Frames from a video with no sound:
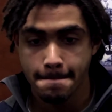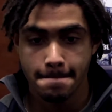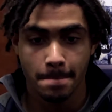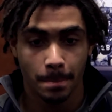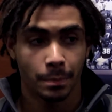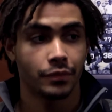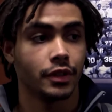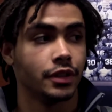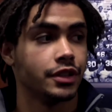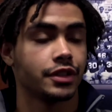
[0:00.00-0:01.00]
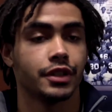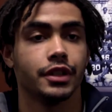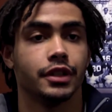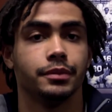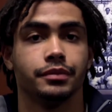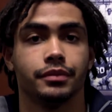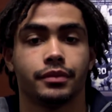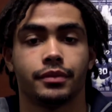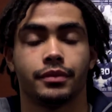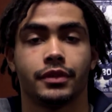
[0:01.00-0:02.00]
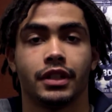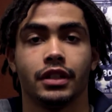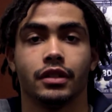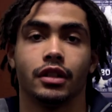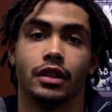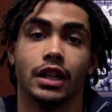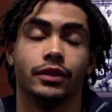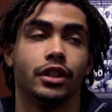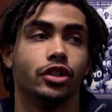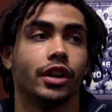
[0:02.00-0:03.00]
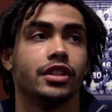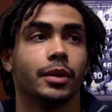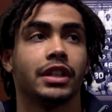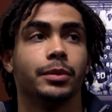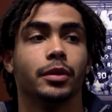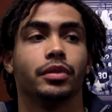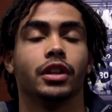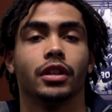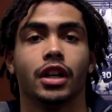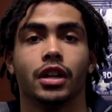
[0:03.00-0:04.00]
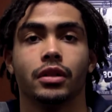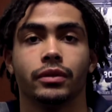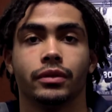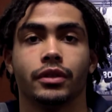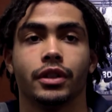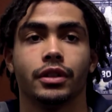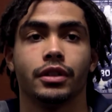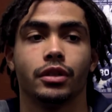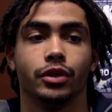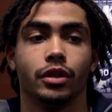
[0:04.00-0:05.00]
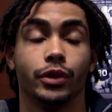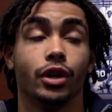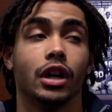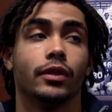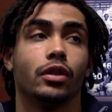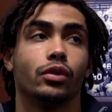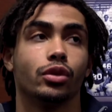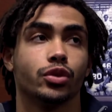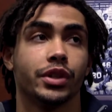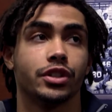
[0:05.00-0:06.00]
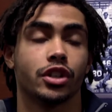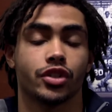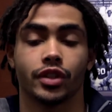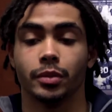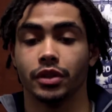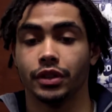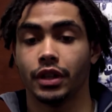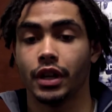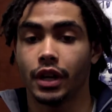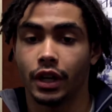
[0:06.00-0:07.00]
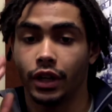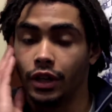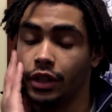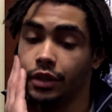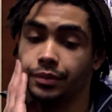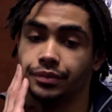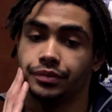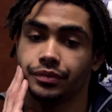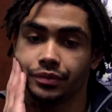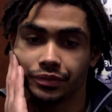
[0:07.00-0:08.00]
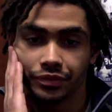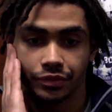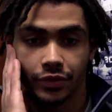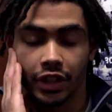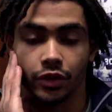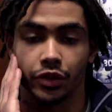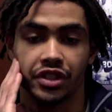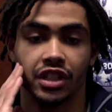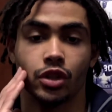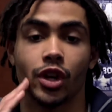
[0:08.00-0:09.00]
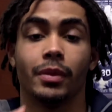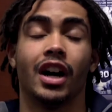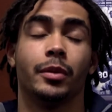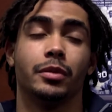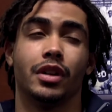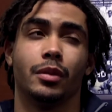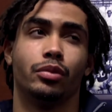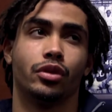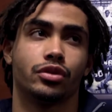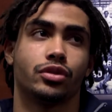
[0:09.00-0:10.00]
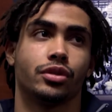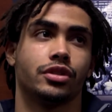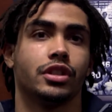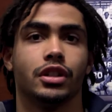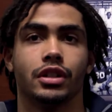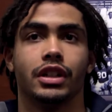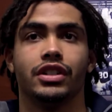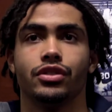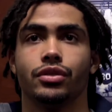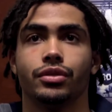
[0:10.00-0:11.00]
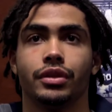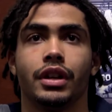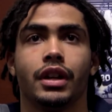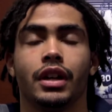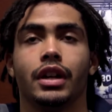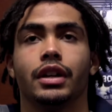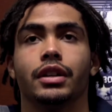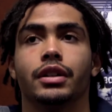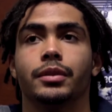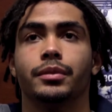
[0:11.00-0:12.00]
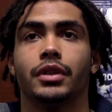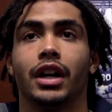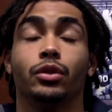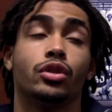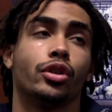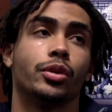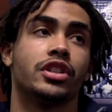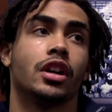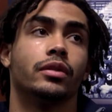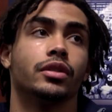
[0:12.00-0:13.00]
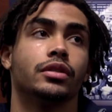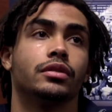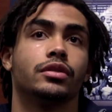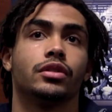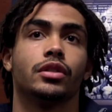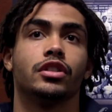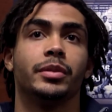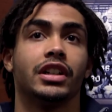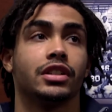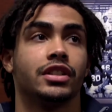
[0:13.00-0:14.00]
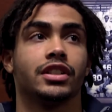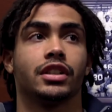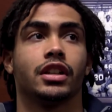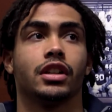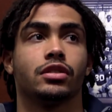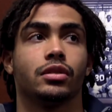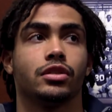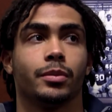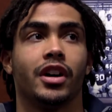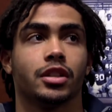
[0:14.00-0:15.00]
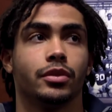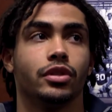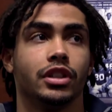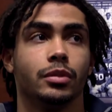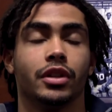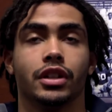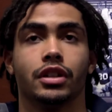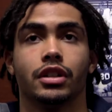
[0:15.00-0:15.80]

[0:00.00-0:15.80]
ball there? Yeah, just uh, keep uh, did a great job keeping the play alive. And, uh, you know we all have our rules when we start scrambling, and uh, I didn't really see Corey behind me, but I broke towards the uh, end zone, and uh, I knew Corey was covered, so it was gonna be a contested catch, so it was a possibility he might uh,